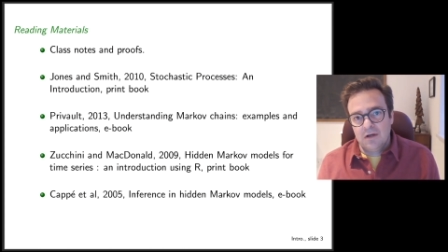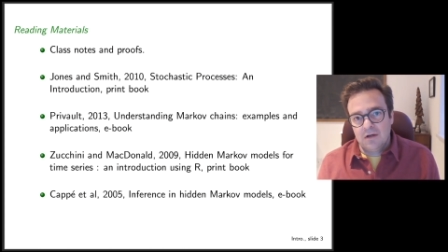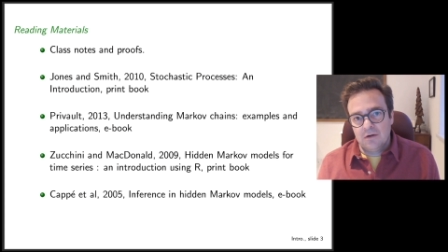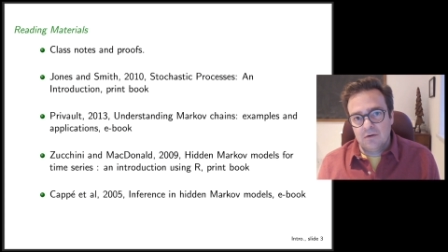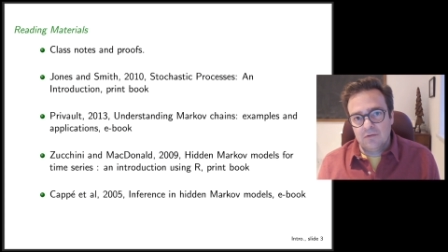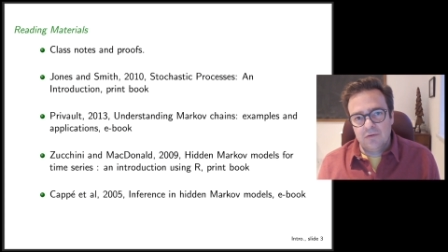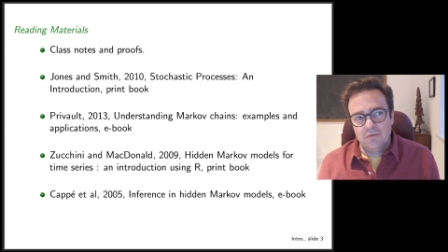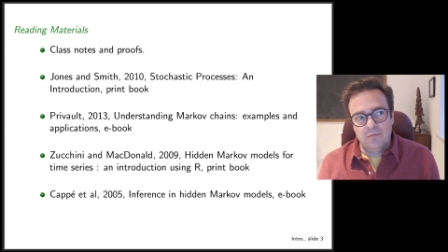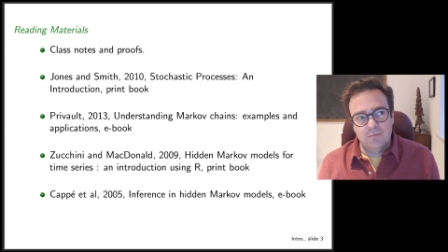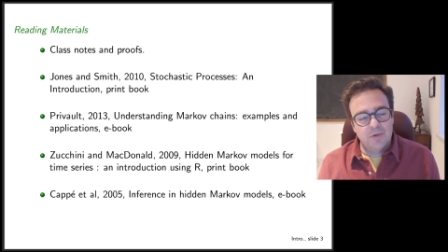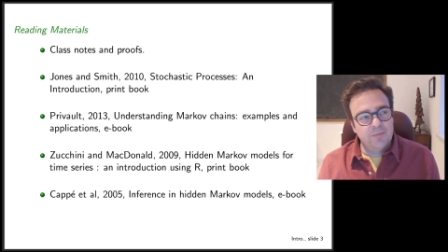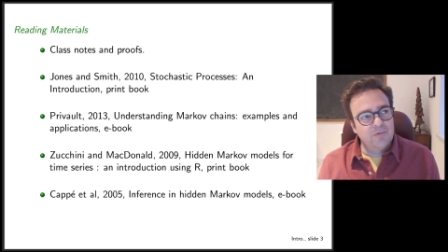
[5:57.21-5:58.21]
or a
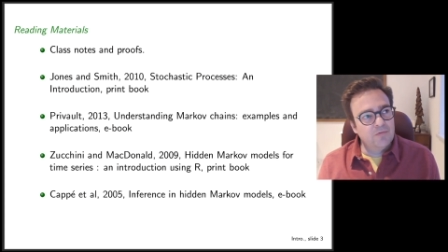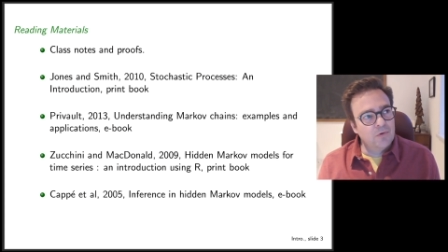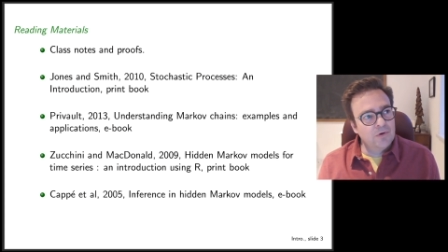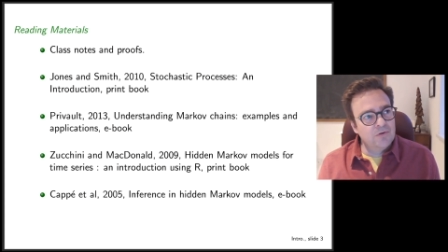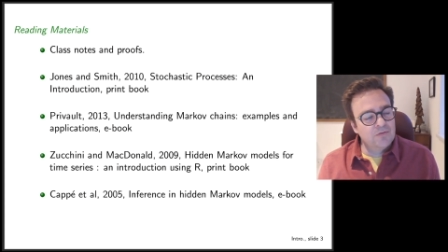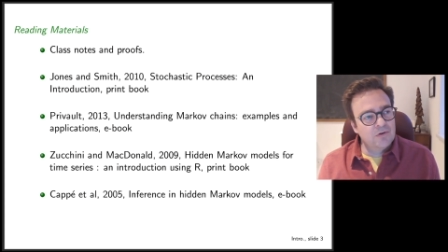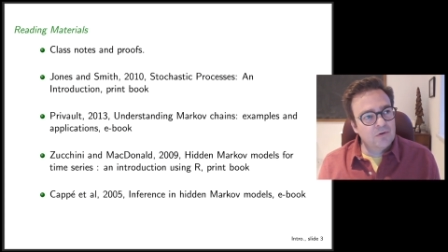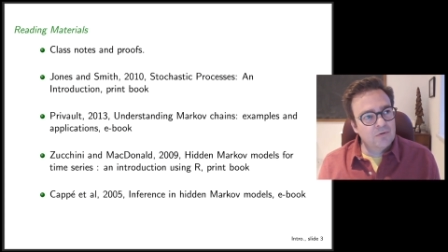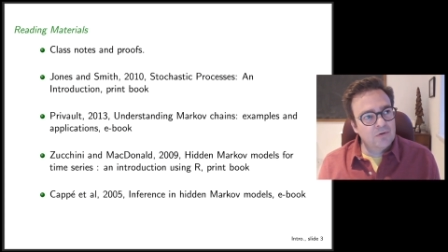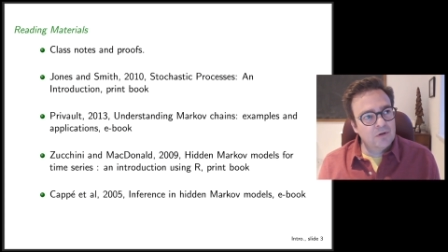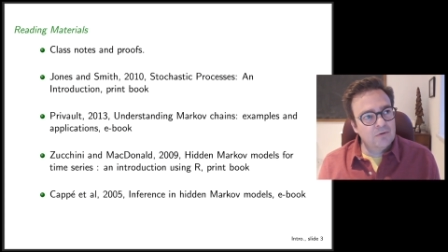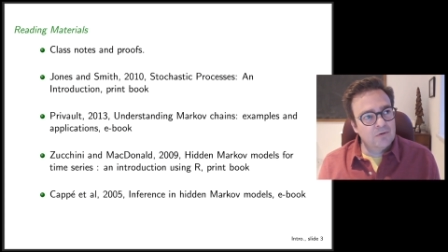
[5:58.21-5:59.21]
few, maybe four years
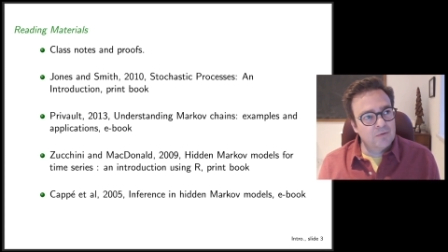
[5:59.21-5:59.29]
ago now.